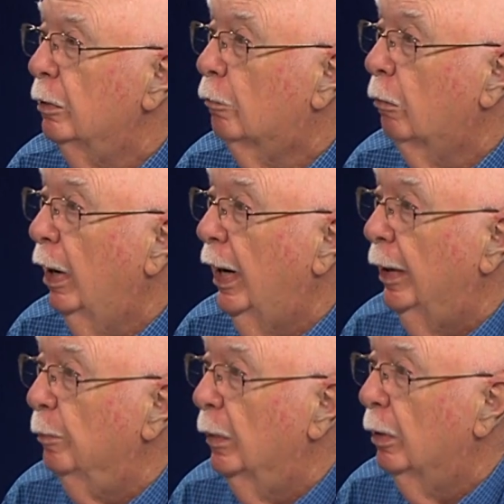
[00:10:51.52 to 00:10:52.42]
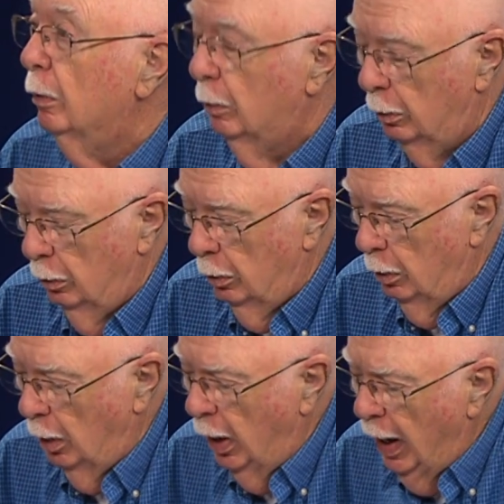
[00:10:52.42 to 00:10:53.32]
a crime.
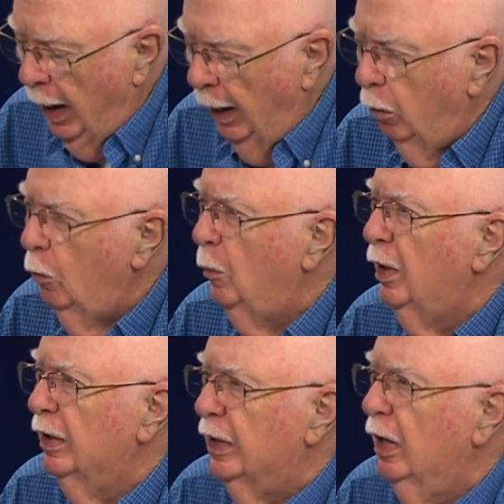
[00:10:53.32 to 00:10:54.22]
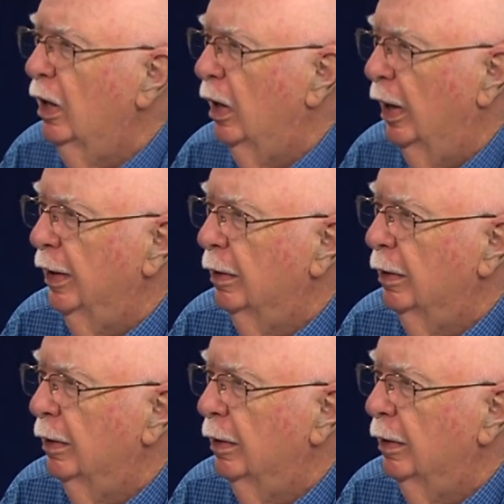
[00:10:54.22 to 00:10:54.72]
How about a guy